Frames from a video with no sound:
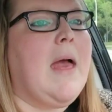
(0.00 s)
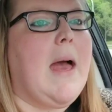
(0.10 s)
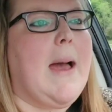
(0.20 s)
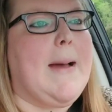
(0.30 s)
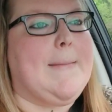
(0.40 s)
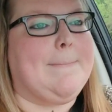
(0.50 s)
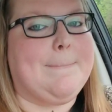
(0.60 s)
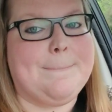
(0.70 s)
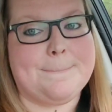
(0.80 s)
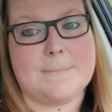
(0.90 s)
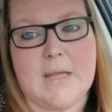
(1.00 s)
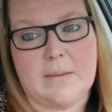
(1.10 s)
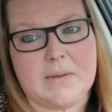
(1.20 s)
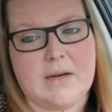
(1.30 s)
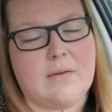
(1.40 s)

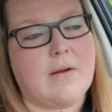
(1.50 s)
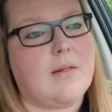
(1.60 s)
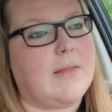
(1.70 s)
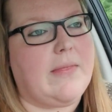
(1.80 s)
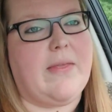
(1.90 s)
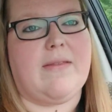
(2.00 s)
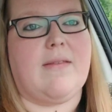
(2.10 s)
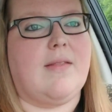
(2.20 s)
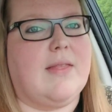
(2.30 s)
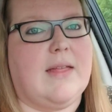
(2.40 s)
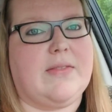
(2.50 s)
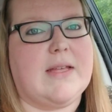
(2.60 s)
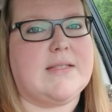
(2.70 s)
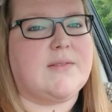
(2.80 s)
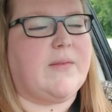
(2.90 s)
I'm gonna let this
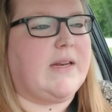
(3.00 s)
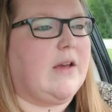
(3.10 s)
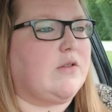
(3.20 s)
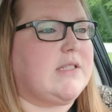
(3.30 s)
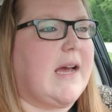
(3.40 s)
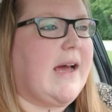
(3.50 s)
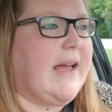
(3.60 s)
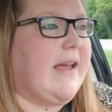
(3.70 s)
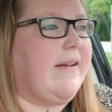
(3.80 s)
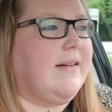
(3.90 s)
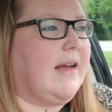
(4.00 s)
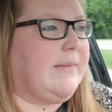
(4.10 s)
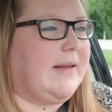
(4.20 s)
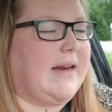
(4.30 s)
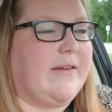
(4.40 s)
video die. I
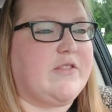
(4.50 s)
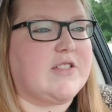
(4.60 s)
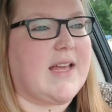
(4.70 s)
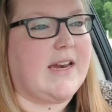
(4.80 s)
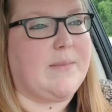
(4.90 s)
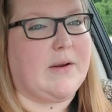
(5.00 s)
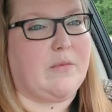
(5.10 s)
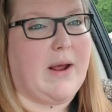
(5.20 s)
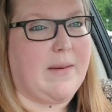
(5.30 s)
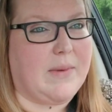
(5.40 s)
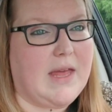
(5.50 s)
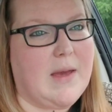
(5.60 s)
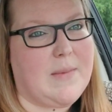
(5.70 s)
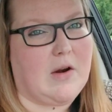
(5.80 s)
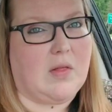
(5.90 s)
mean, I've just kind of been rambling
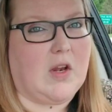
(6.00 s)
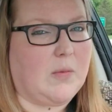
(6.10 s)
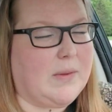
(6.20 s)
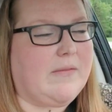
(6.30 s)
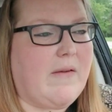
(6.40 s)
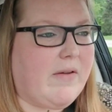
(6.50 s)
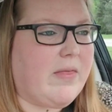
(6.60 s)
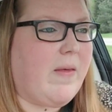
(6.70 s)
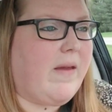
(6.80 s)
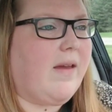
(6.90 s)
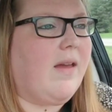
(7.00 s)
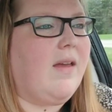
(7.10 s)
about a little bit of everything.